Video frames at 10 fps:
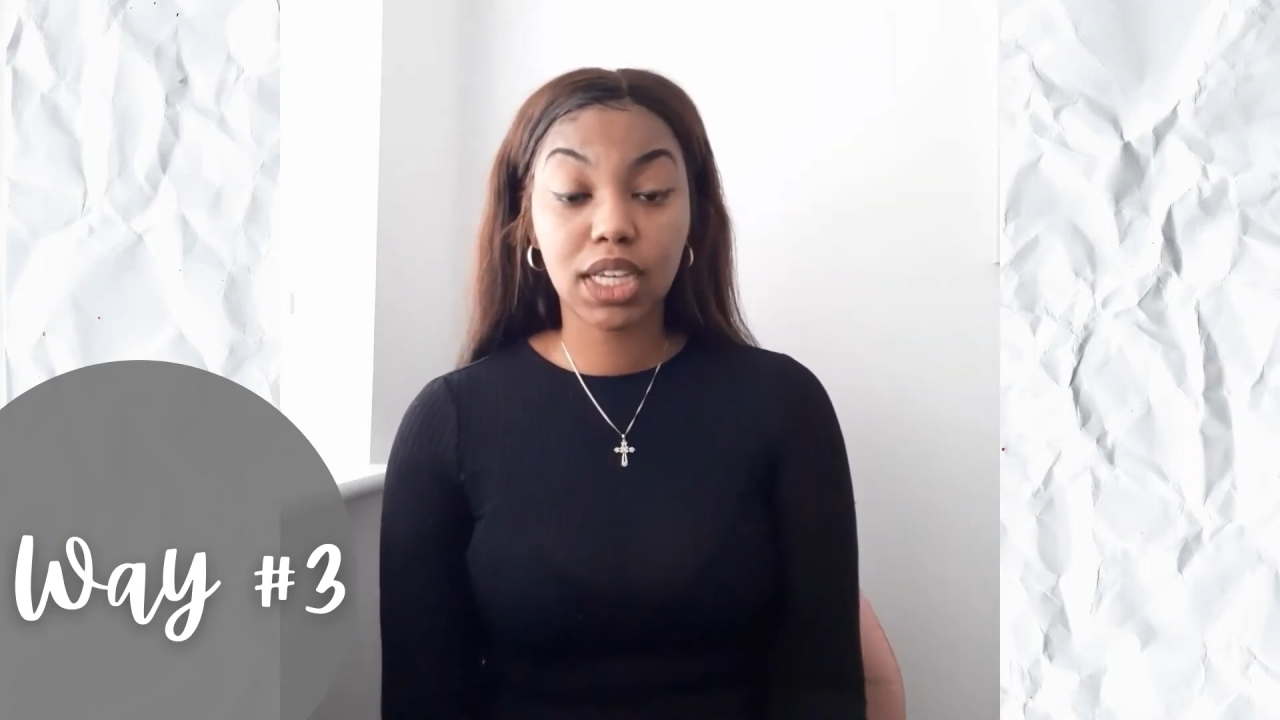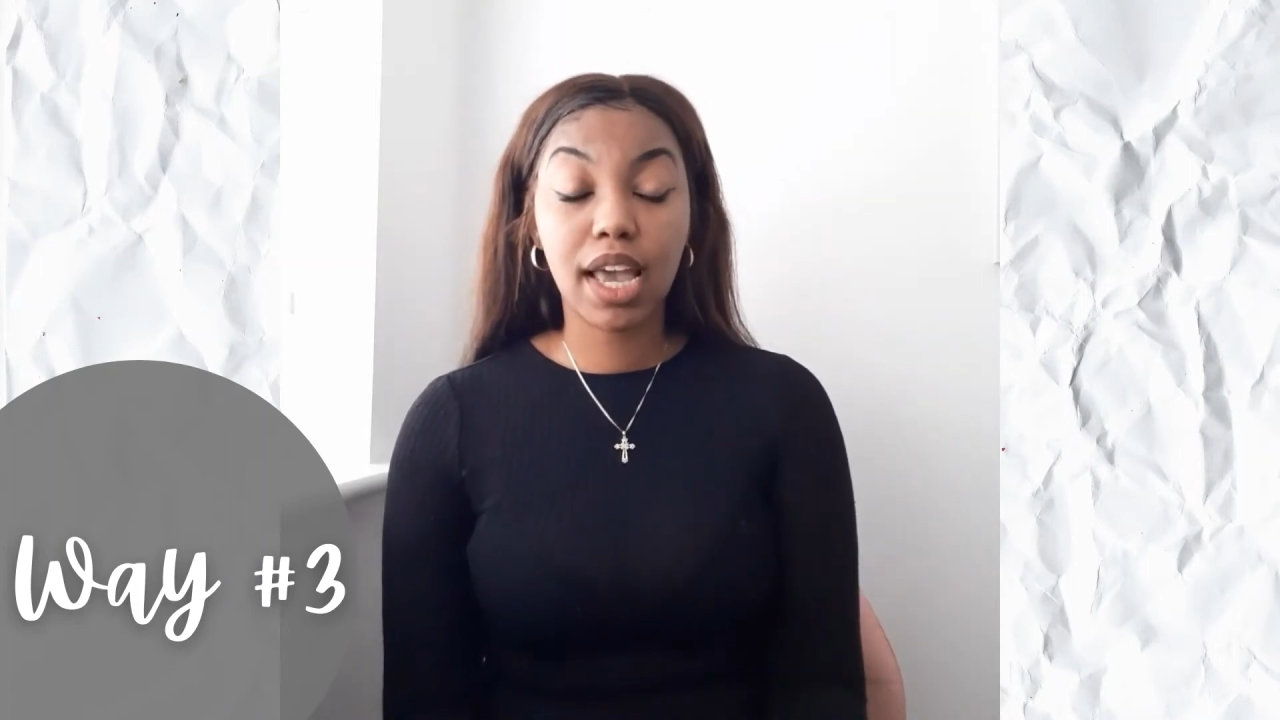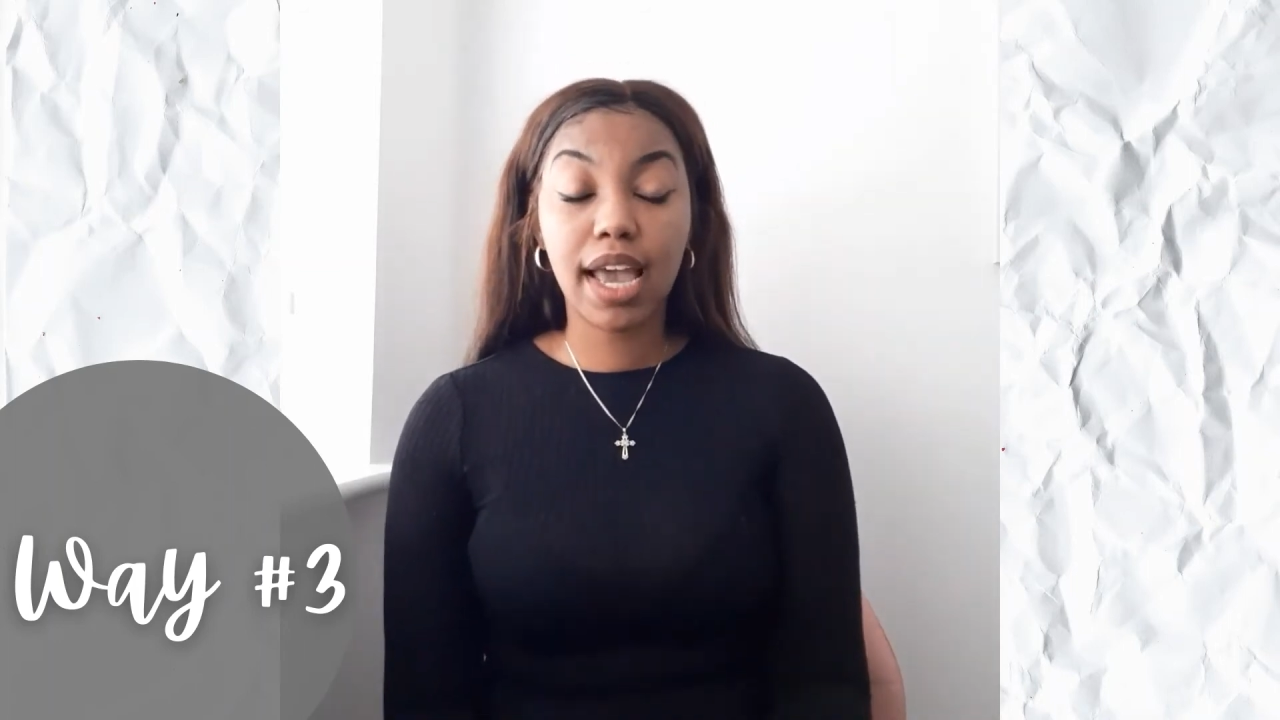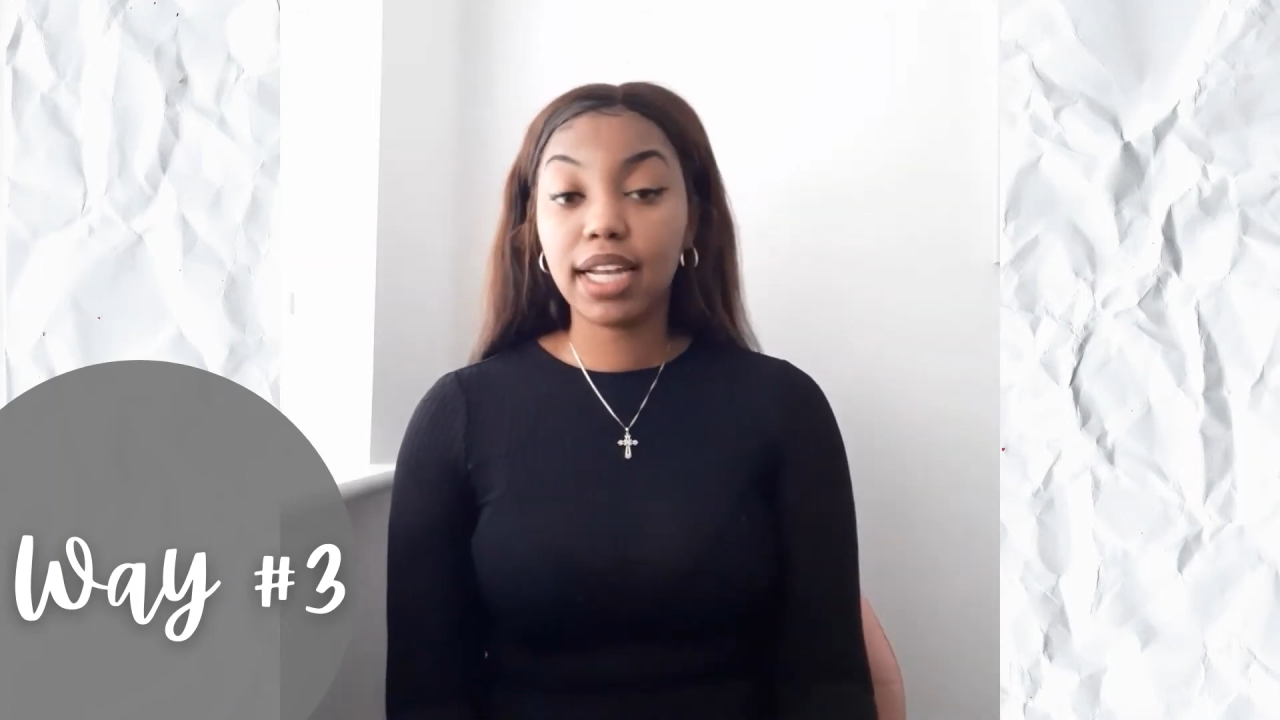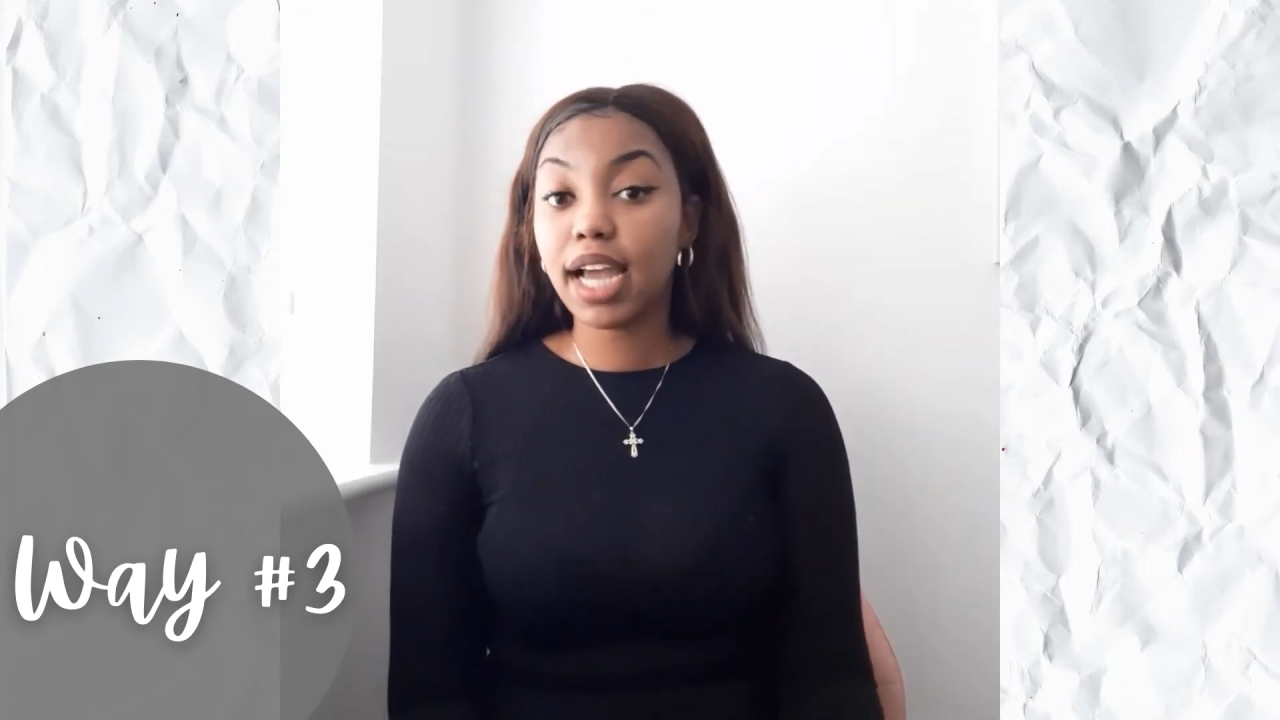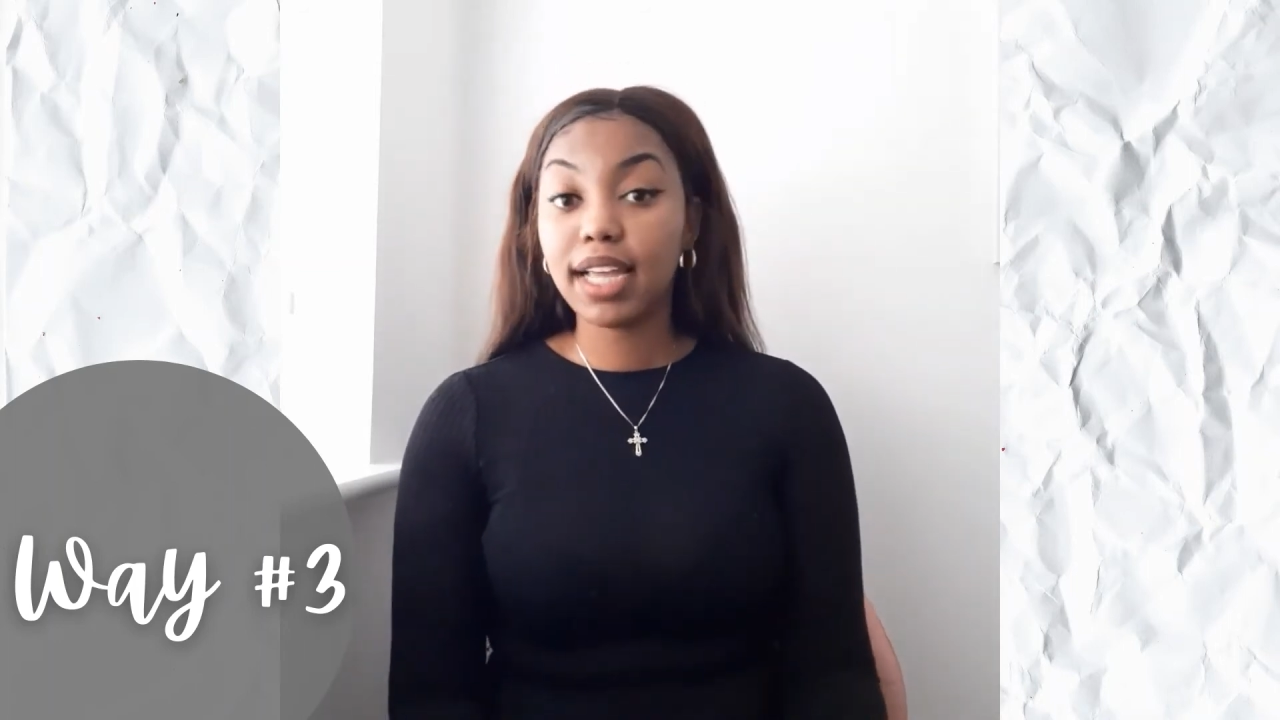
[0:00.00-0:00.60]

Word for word: And